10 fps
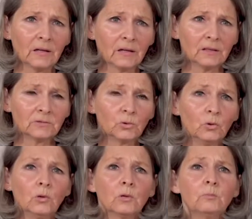in
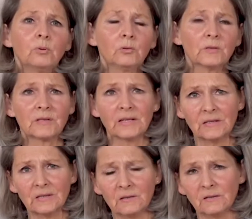pressure processes that
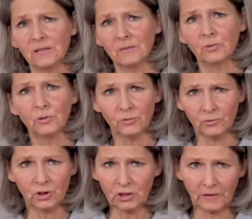take place in
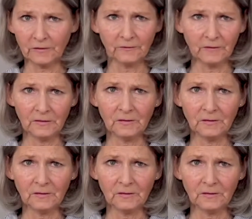the brain.